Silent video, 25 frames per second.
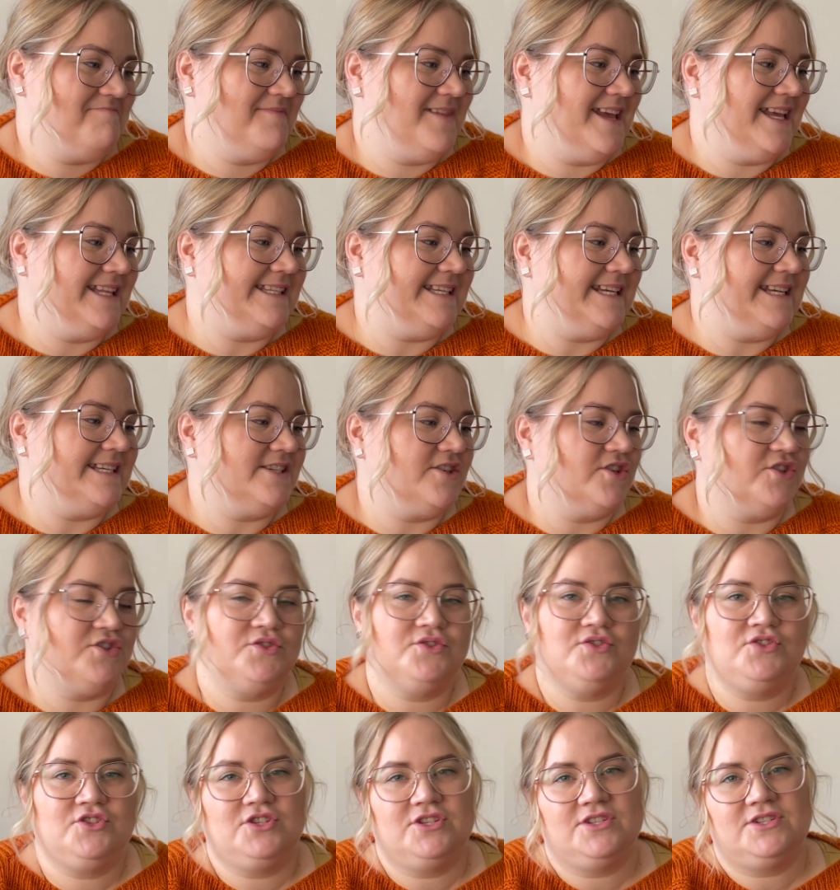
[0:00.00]
it's easier
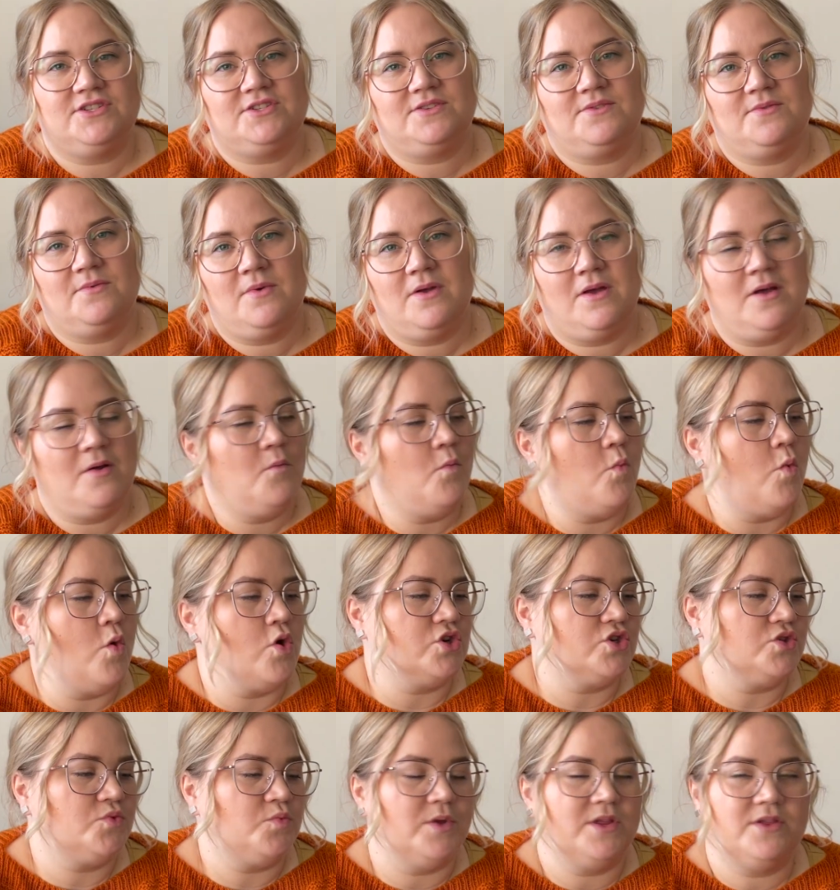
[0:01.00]
to just
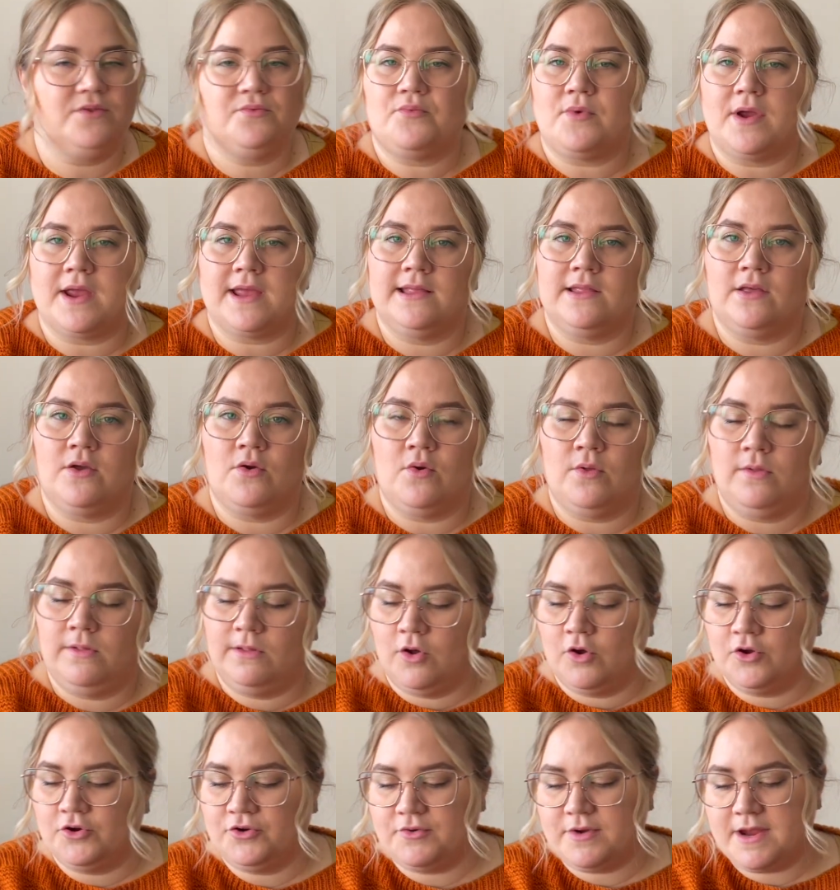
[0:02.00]
wash with regular
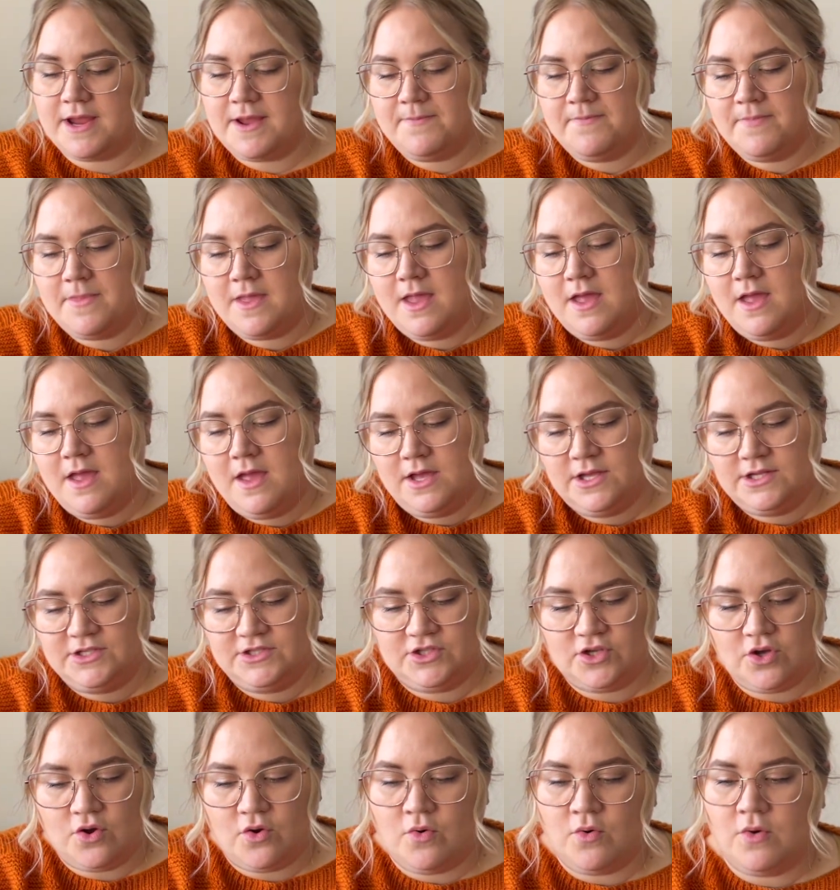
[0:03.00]
laundry.
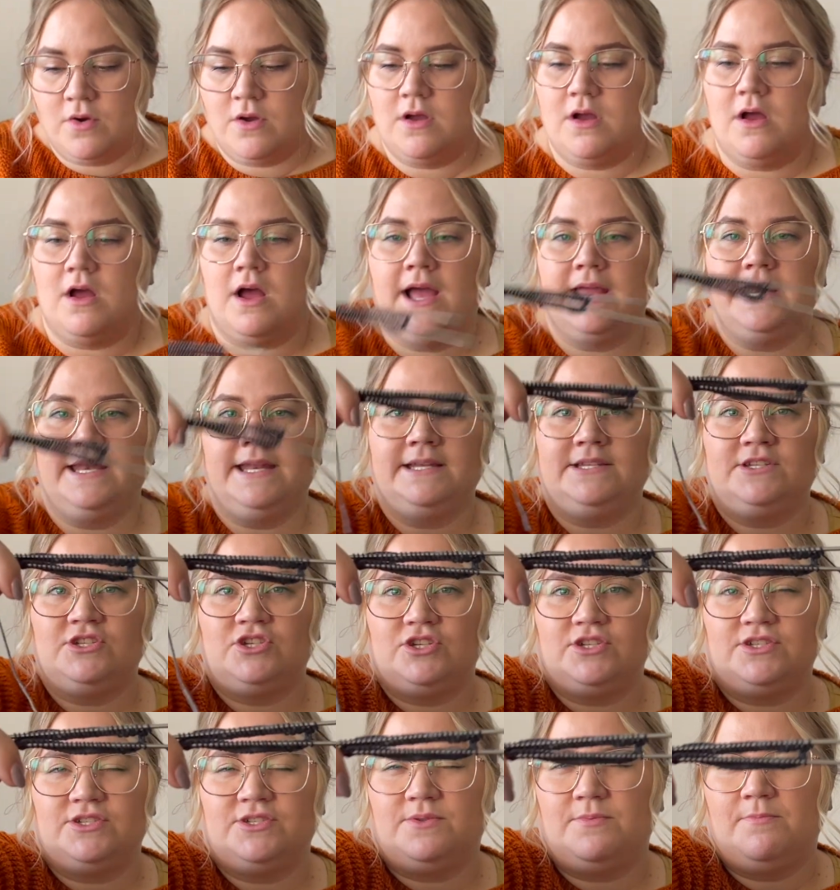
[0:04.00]
So I did
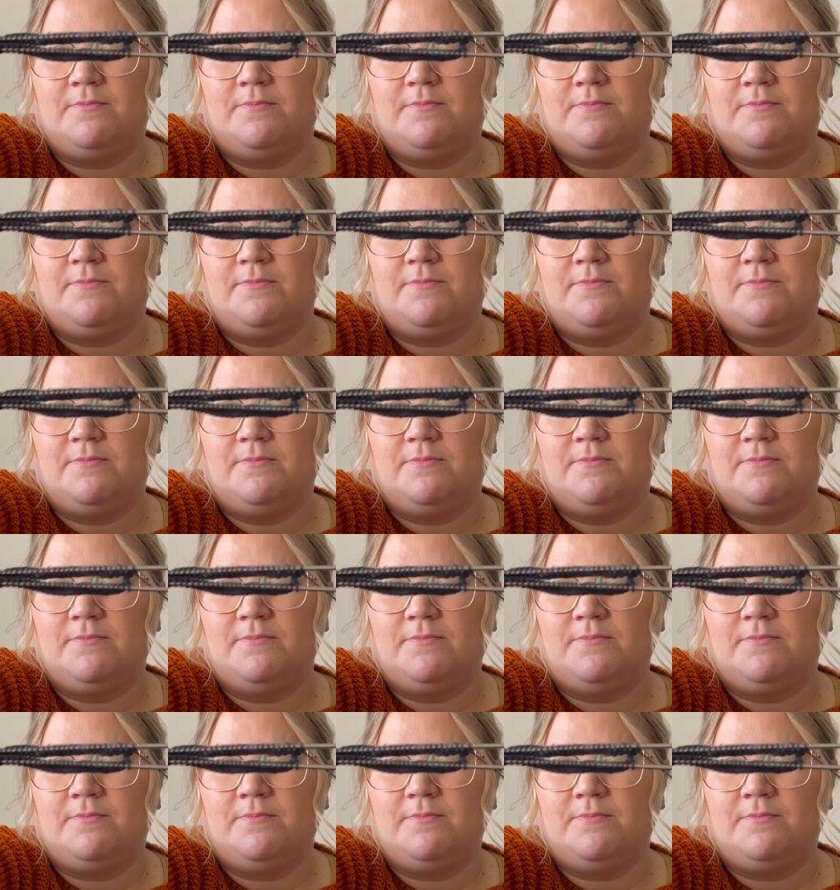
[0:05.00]
just